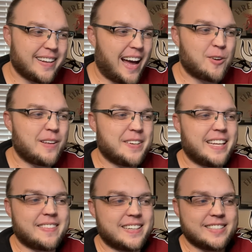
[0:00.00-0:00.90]
don't even
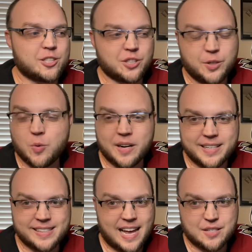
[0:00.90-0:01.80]
get the decision he won
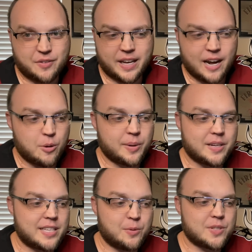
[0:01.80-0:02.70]
his last fight out
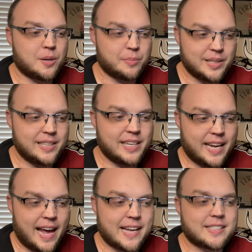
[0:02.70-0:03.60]
because he was completely
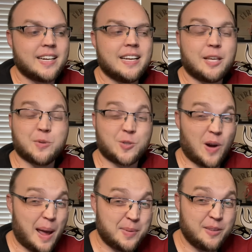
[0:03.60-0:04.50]
gassed. He was
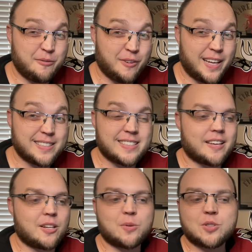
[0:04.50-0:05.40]
grabbing the fence.
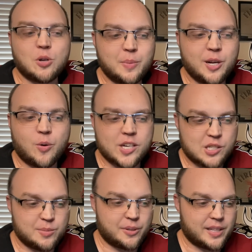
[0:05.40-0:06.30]
Like, there were so many
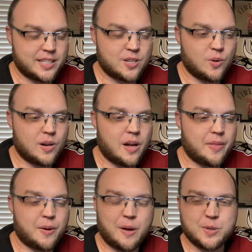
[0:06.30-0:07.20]
questionable things going on
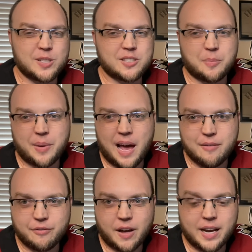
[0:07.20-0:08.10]
there. That was such a bad
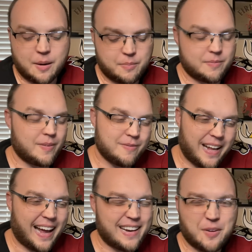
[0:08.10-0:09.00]
fight and
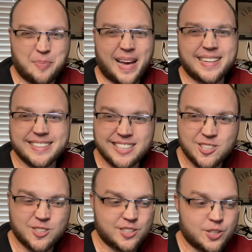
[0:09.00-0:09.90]
kind of a bad
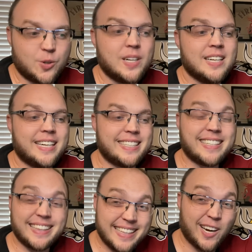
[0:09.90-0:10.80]
decision, too. He
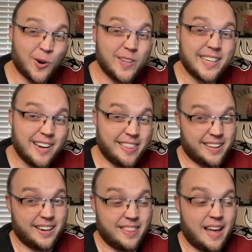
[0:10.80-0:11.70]
did literally
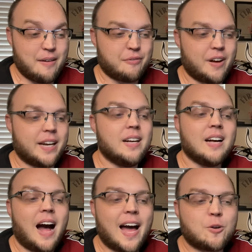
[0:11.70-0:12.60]
nothing in that fight.
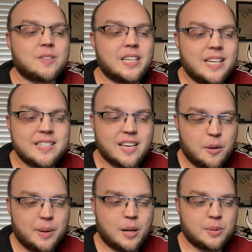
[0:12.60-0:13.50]
I don't think he's going to
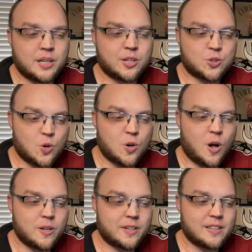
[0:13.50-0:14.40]
be able to control
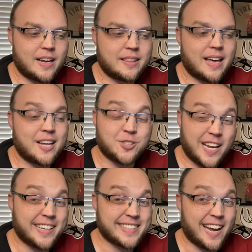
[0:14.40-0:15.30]
Collier like that.
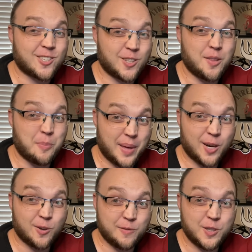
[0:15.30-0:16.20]
Jake is actually the
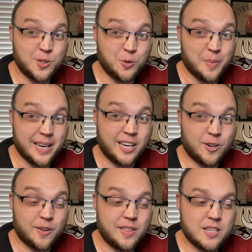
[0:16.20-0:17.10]
bigger of the two men
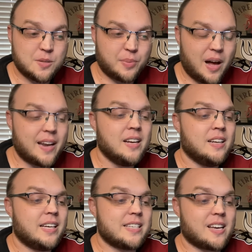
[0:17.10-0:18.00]
here in this spot.
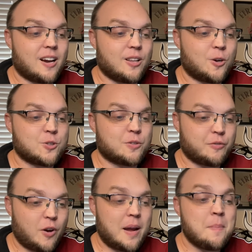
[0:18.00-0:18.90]
He's got a larger
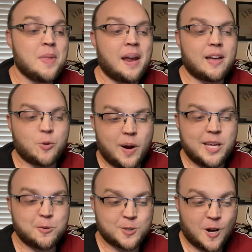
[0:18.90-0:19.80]
frame. And the way
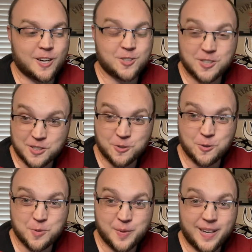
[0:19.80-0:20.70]
he was talking shit to
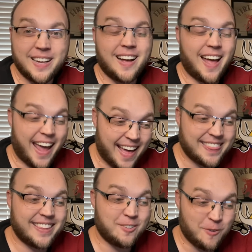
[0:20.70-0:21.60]
Usman
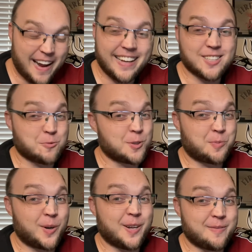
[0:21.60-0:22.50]
at the weigh-ins was
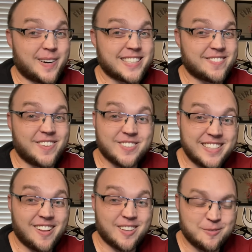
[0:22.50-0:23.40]
pretty impressive. He was
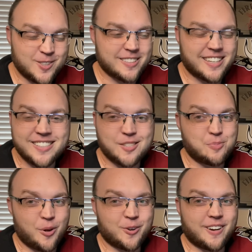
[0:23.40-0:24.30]
telling him just because his
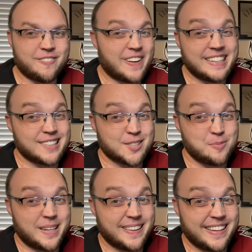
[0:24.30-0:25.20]
brother can fight doesn't
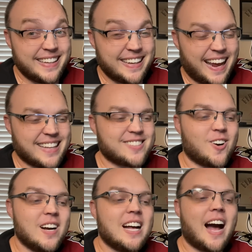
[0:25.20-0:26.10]
mean that he can.
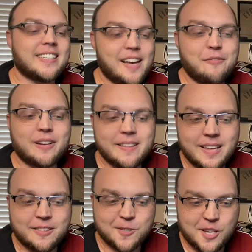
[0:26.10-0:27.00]
So I definitely
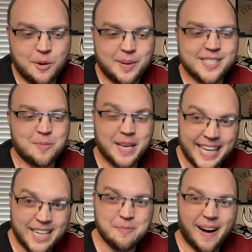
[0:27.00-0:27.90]
think there's going to be some
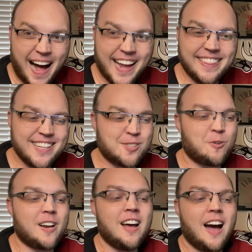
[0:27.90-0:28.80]
heat behind this
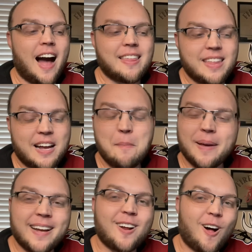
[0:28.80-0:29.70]
one. I think I'm
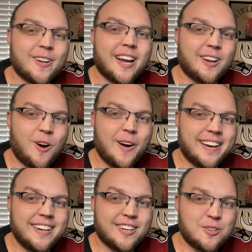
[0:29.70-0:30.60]
picking Collier to go ahead
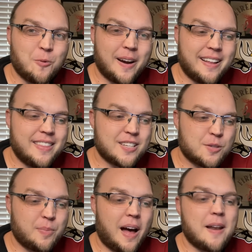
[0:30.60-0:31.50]
and get the win in this
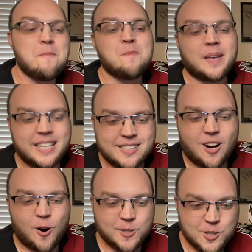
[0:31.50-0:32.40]
spot. He's
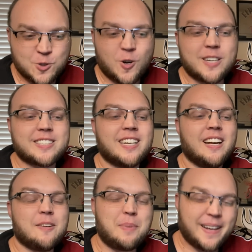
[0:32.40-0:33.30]
hard to trust.
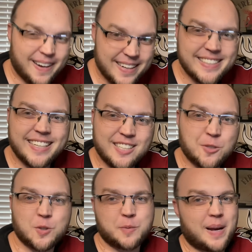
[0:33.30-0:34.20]
because he
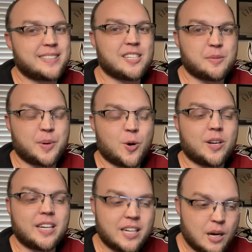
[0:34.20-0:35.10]
disrespects his
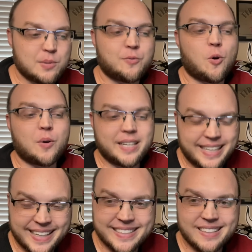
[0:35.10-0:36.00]
opponent, he comes forward, he
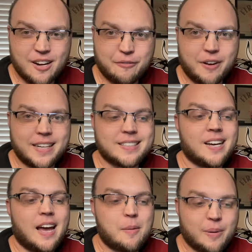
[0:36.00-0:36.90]
gets in their face,
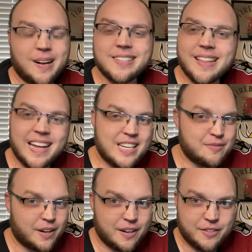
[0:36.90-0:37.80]
and because of that, he's
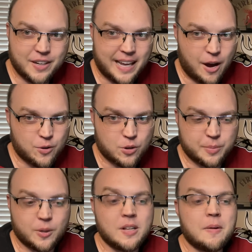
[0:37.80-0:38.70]
very, very
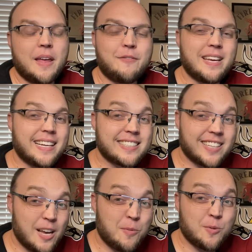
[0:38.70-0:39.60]
counterable. If he gets hit with